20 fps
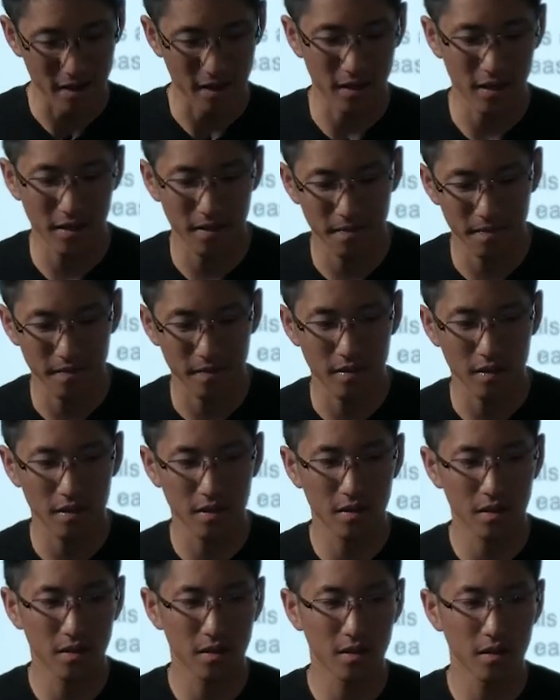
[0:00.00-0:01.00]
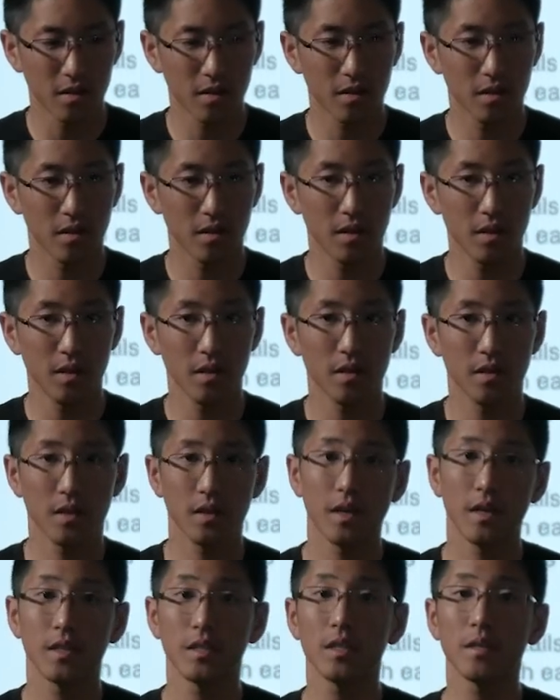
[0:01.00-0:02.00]
um, the,
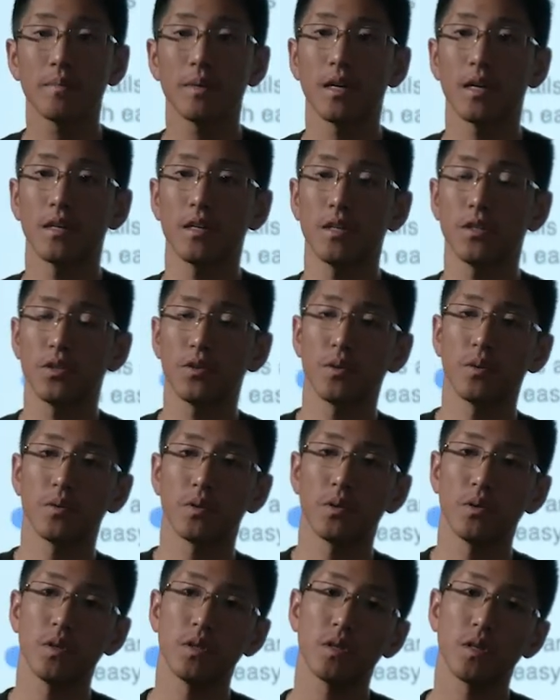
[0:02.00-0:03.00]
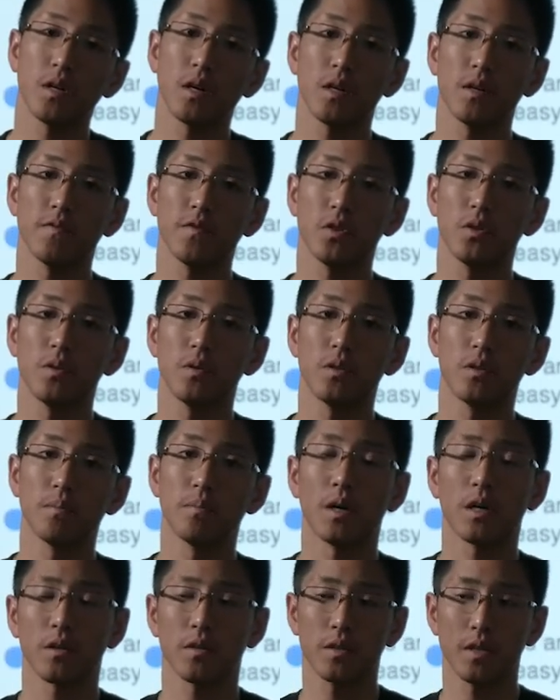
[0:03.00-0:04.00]
the idea behind H2O is always kind of to
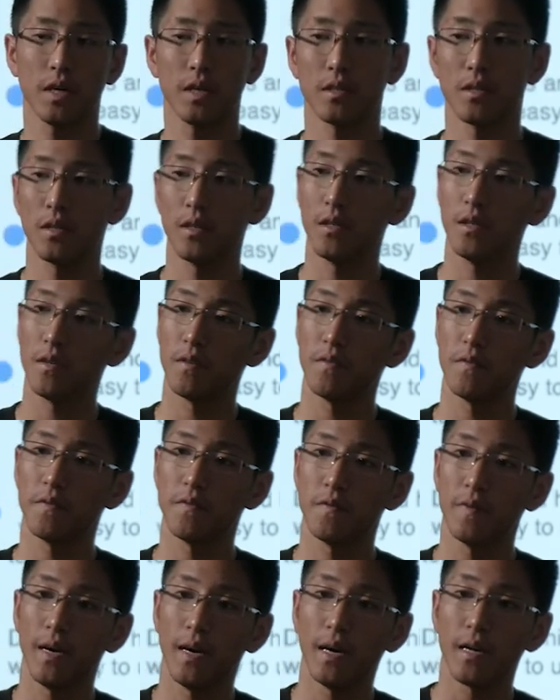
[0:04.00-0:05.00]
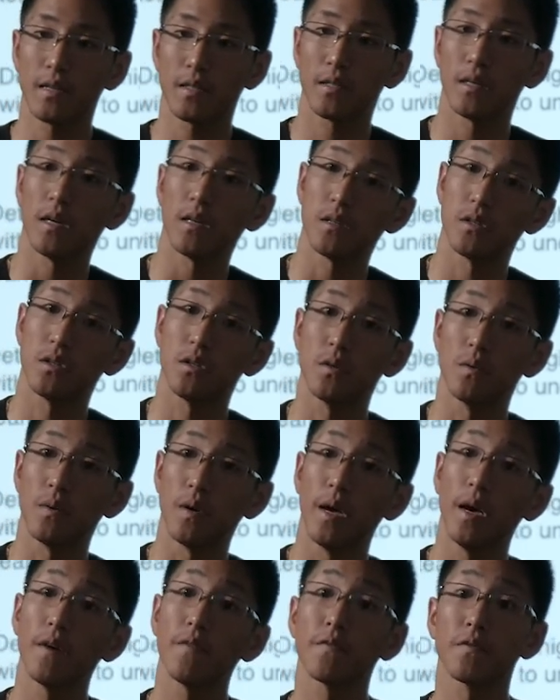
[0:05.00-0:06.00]
democratize and give access
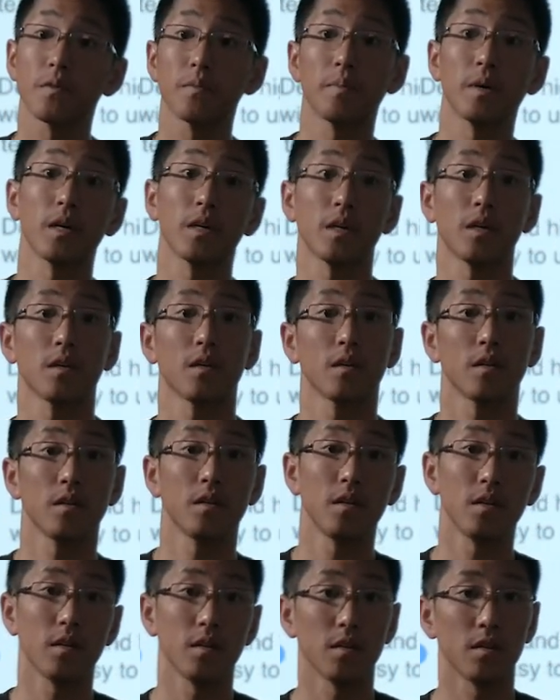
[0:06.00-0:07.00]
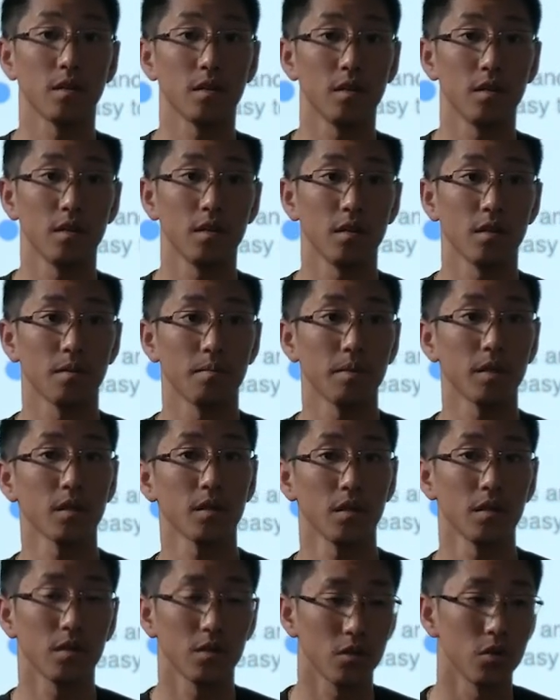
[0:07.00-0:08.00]
to everybody the, the
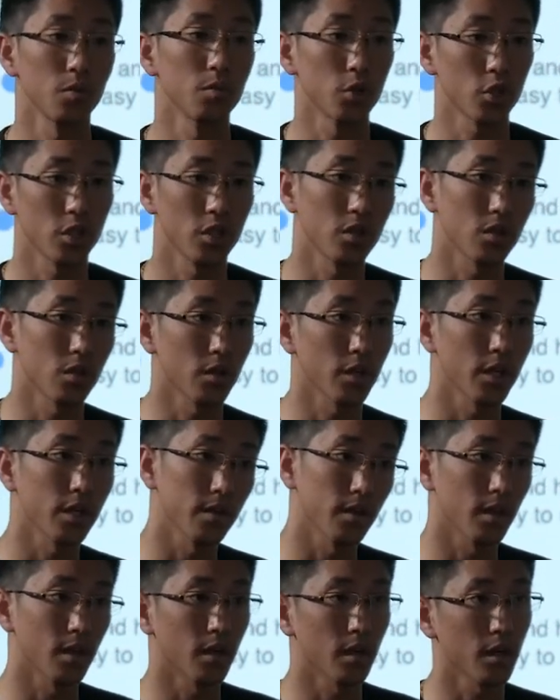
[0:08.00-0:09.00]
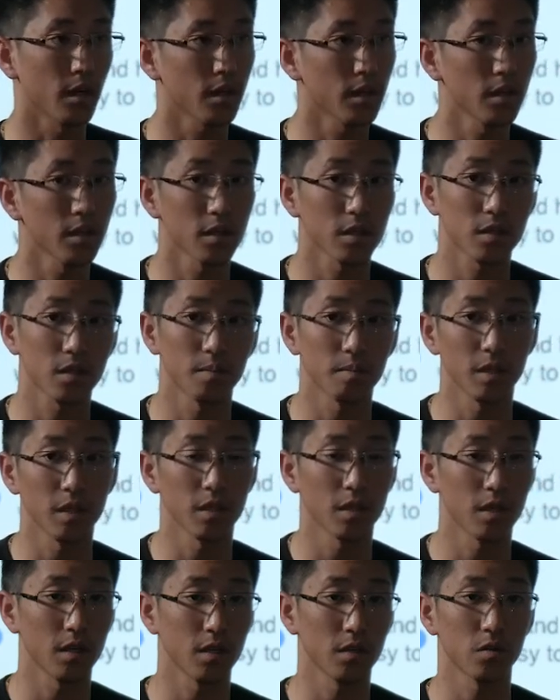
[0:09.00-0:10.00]
ability to do machine learning. I, I think that's
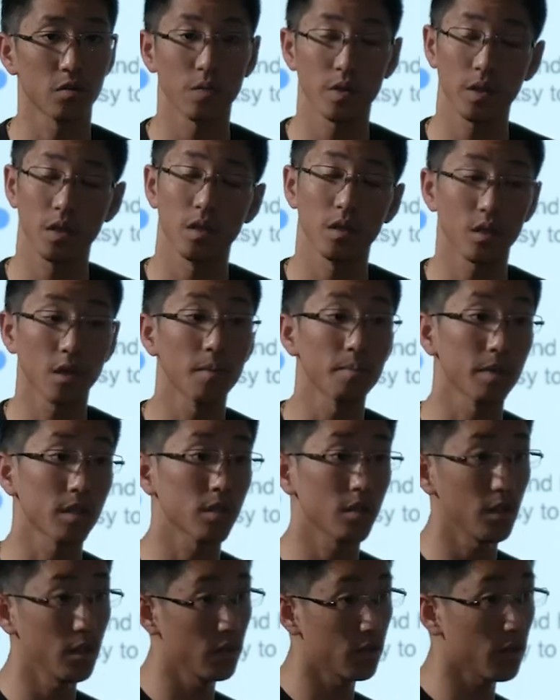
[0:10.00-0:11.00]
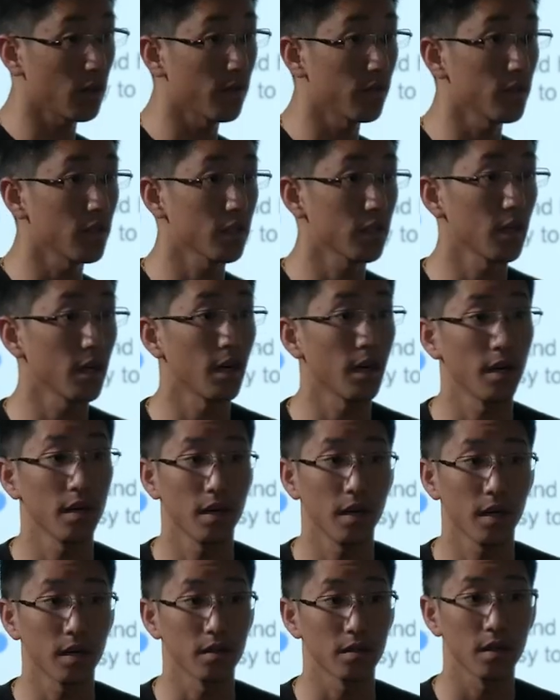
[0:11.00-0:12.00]
something that is really encompassed in driverless
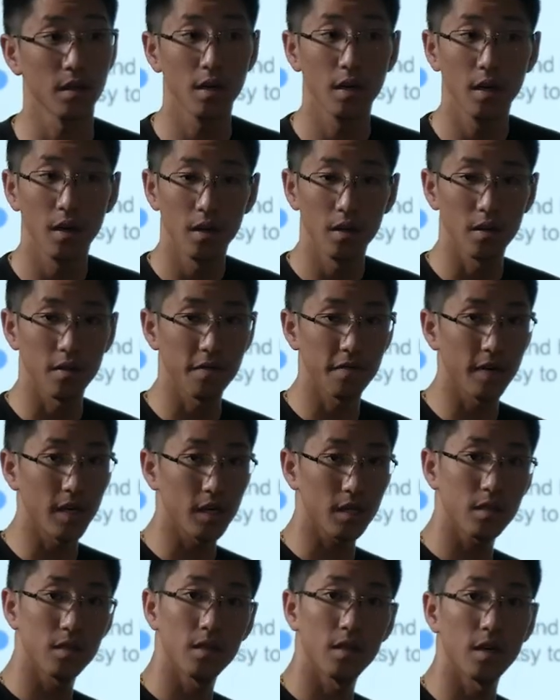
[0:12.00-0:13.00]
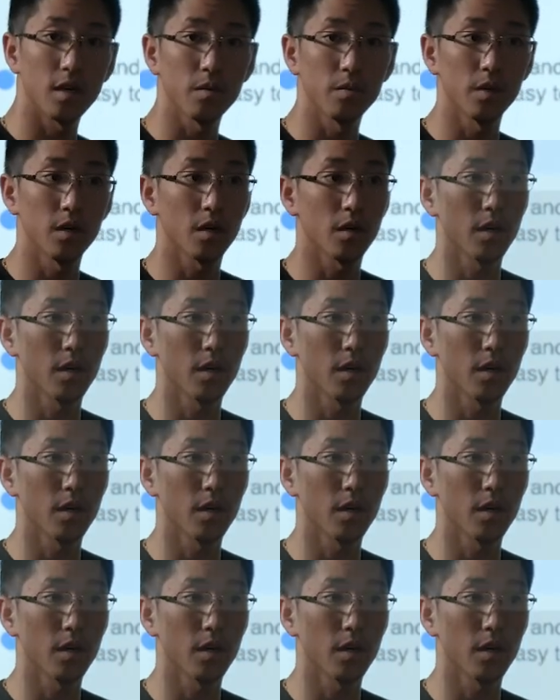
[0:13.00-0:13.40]
AI and the fact that we